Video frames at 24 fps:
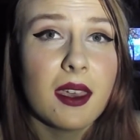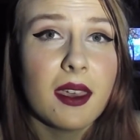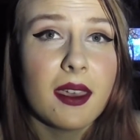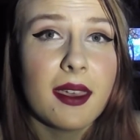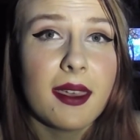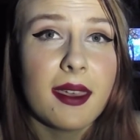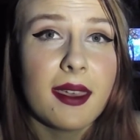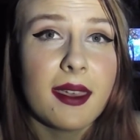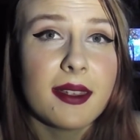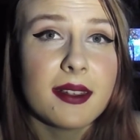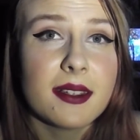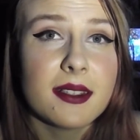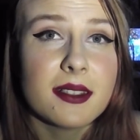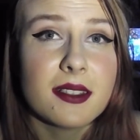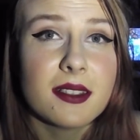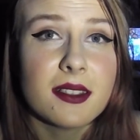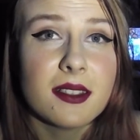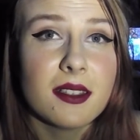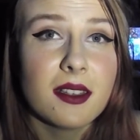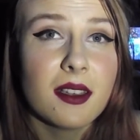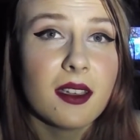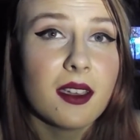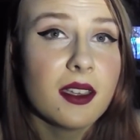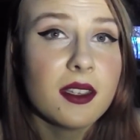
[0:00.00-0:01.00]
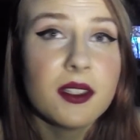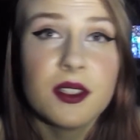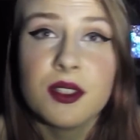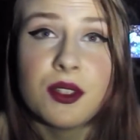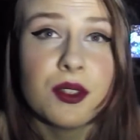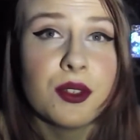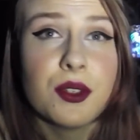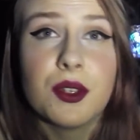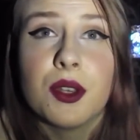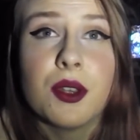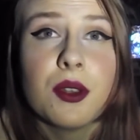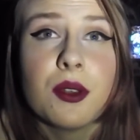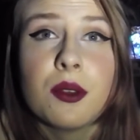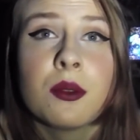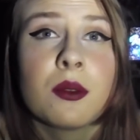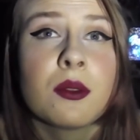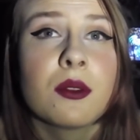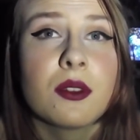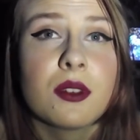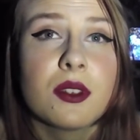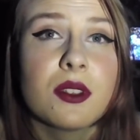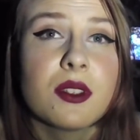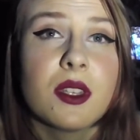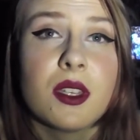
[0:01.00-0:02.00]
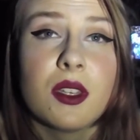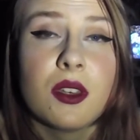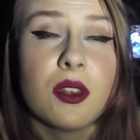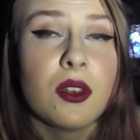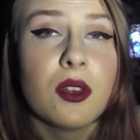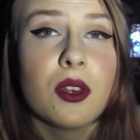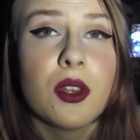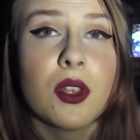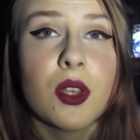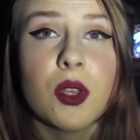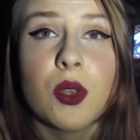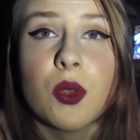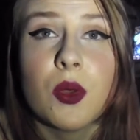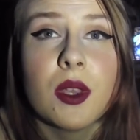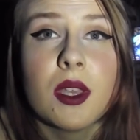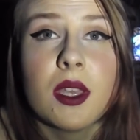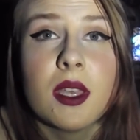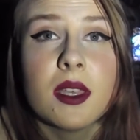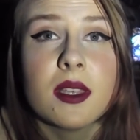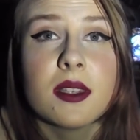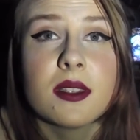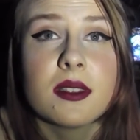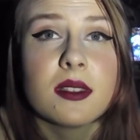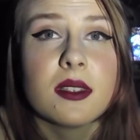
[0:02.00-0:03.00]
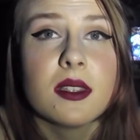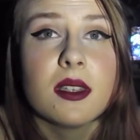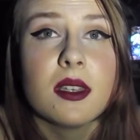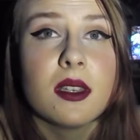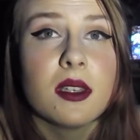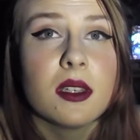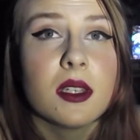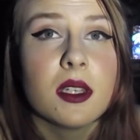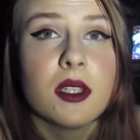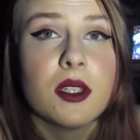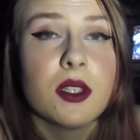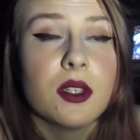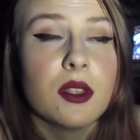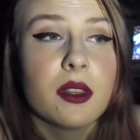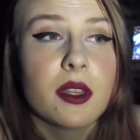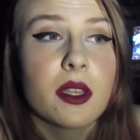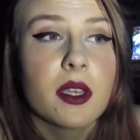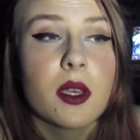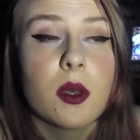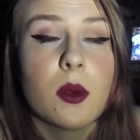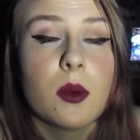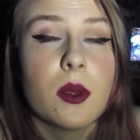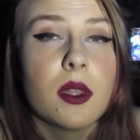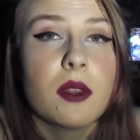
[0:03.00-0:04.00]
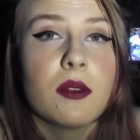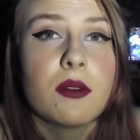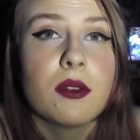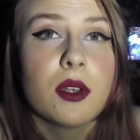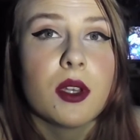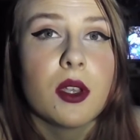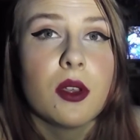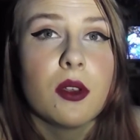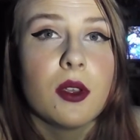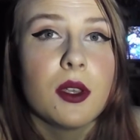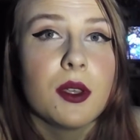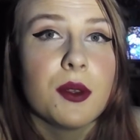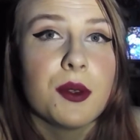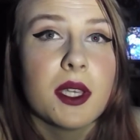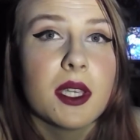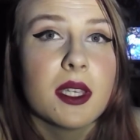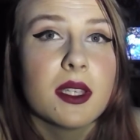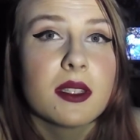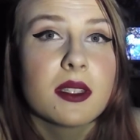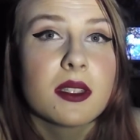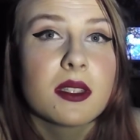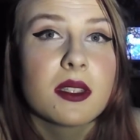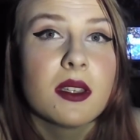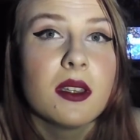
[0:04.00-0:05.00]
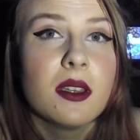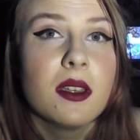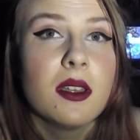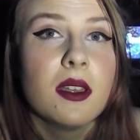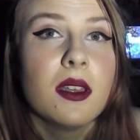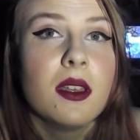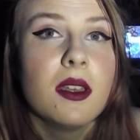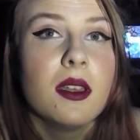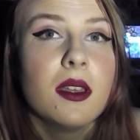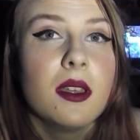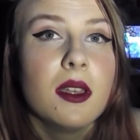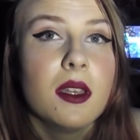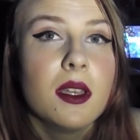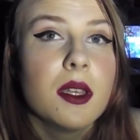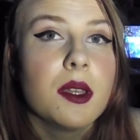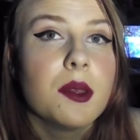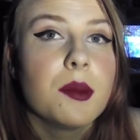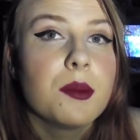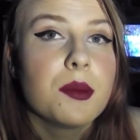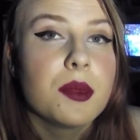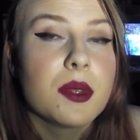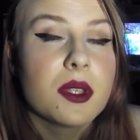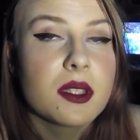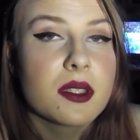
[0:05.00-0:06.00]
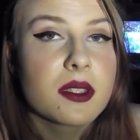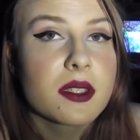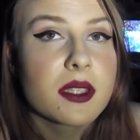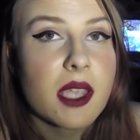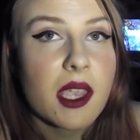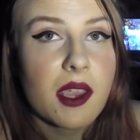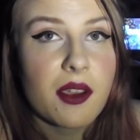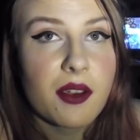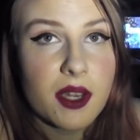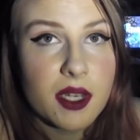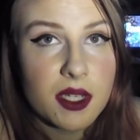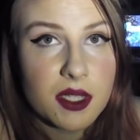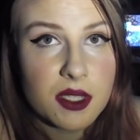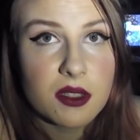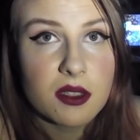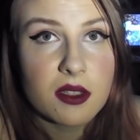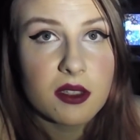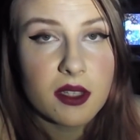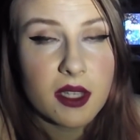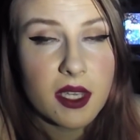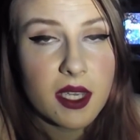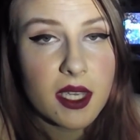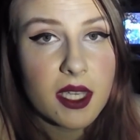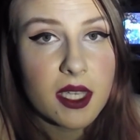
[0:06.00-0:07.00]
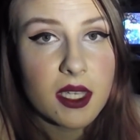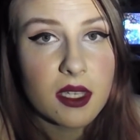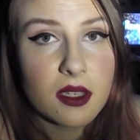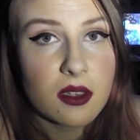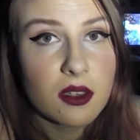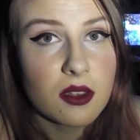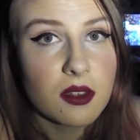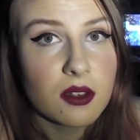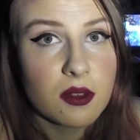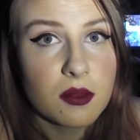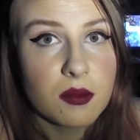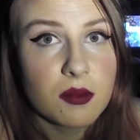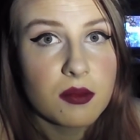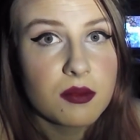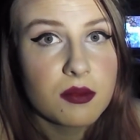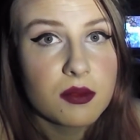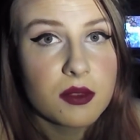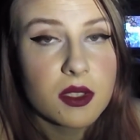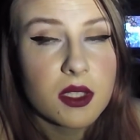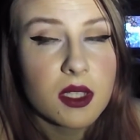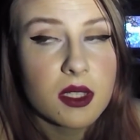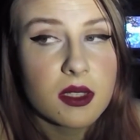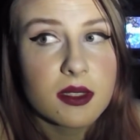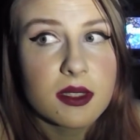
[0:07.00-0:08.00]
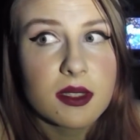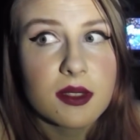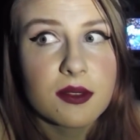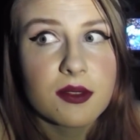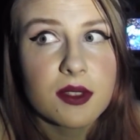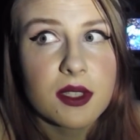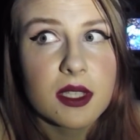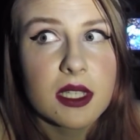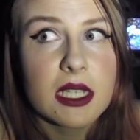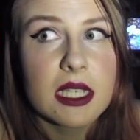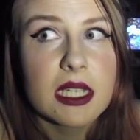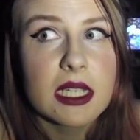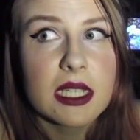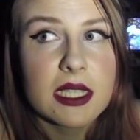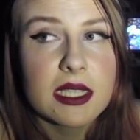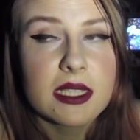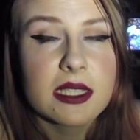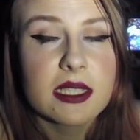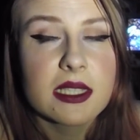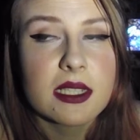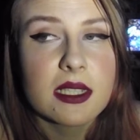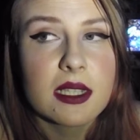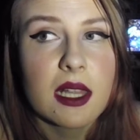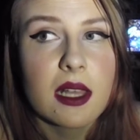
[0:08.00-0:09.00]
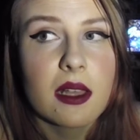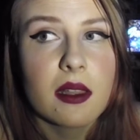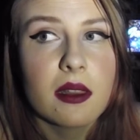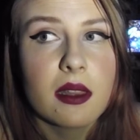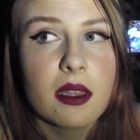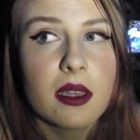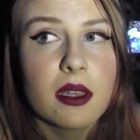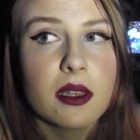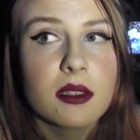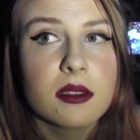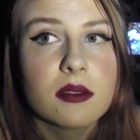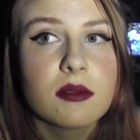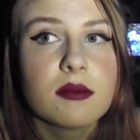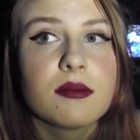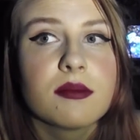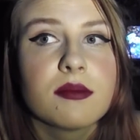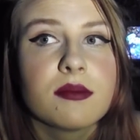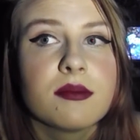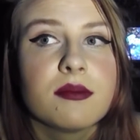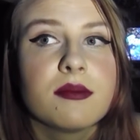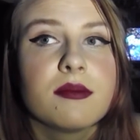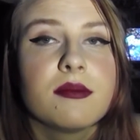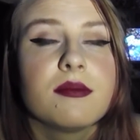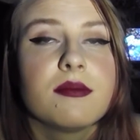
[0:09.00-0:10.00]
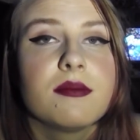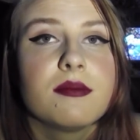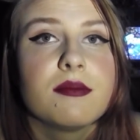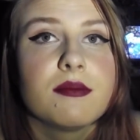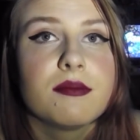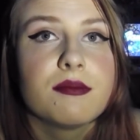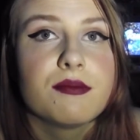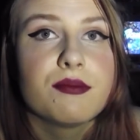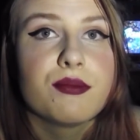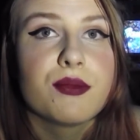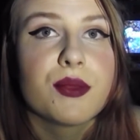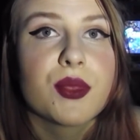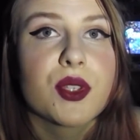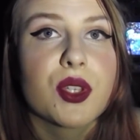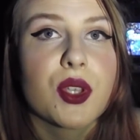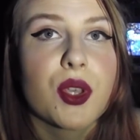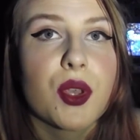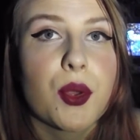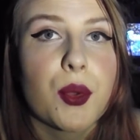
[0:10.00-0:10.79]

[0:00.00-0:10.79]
And I don't know, because I don't know who he is, and I don't think I'll ever know who he is. But it's scary to know that he could have done something and he's still out there. So.